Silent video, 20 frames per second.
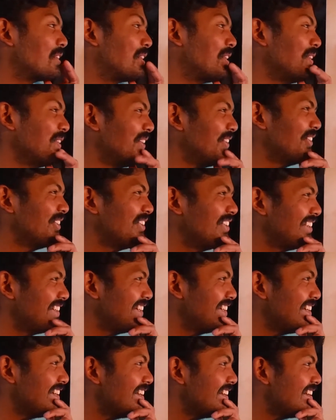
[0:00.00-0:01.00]
would
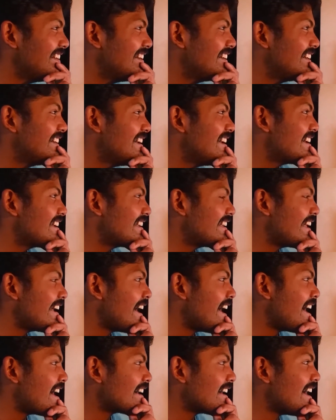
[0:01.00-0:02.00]
do.
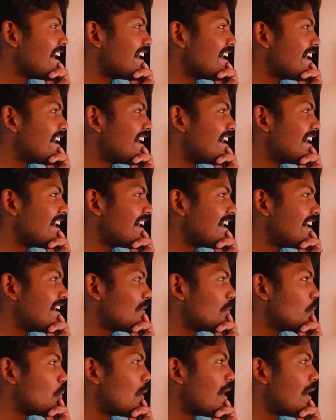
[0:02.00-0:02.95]
Kya ha ha ha ha,